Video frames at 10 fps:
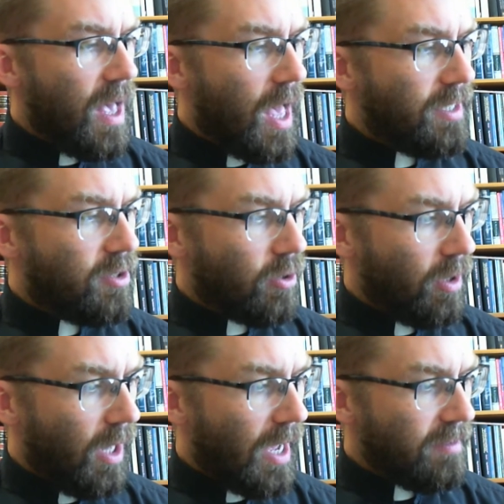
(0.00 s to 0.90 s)
and
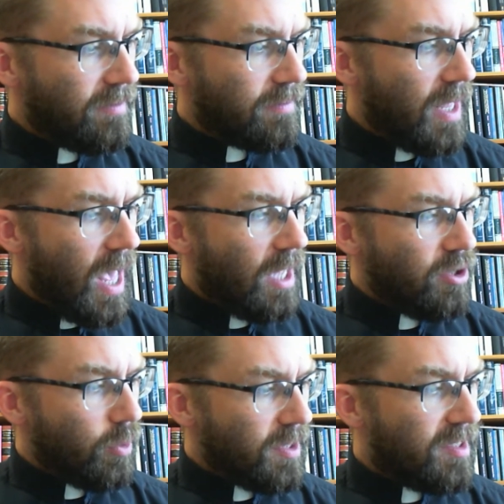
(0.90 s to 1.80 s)
eternal life, and
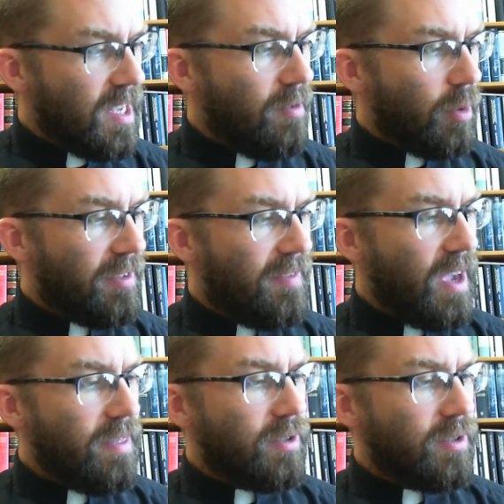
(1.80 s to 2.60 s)
to receive it with faith